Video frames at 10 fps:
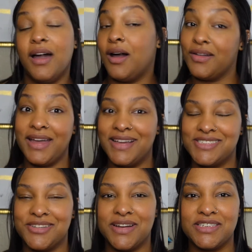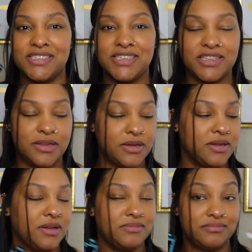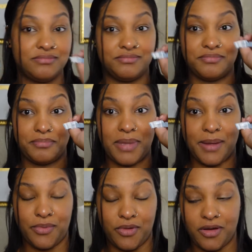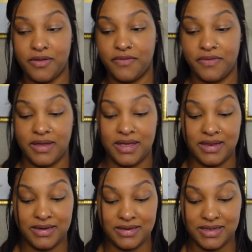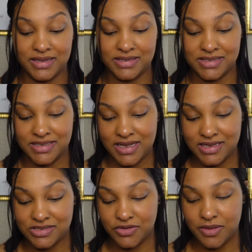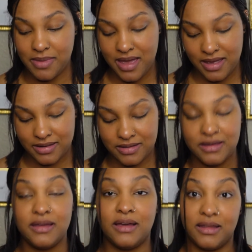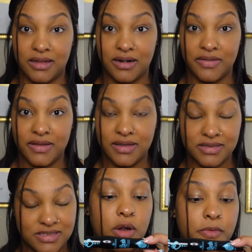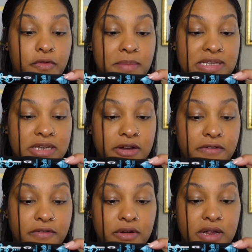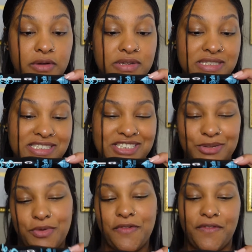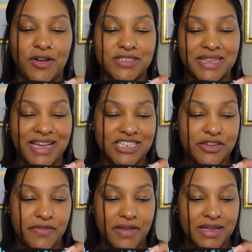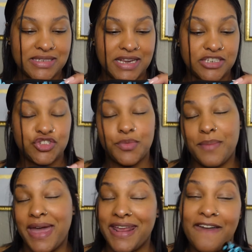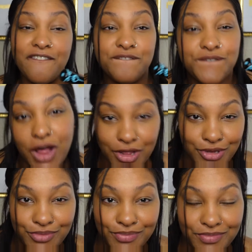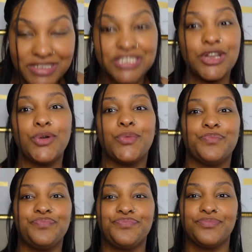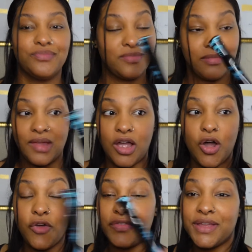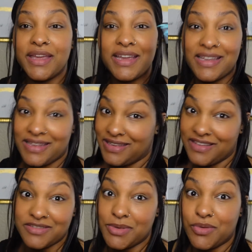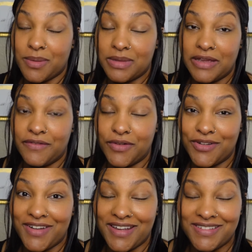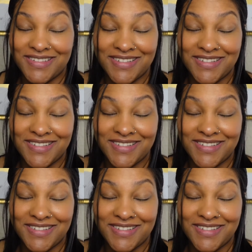Okay, so I just took the paper off and it says on the back a lot of things. Waterproof mascara for irresistible false lash effect and a dramatic volume. So hopefully it gives me what I'm looking for, right?